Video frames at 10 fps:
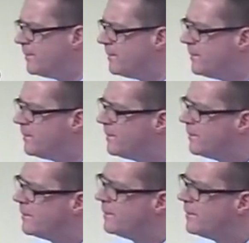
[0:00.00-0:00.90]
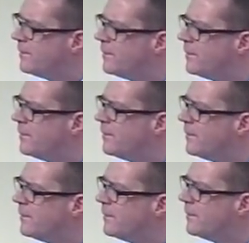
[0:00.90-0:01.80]

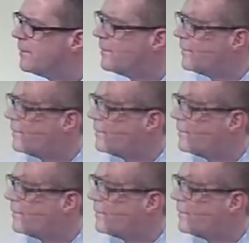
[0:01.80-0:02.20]
Nothing is said.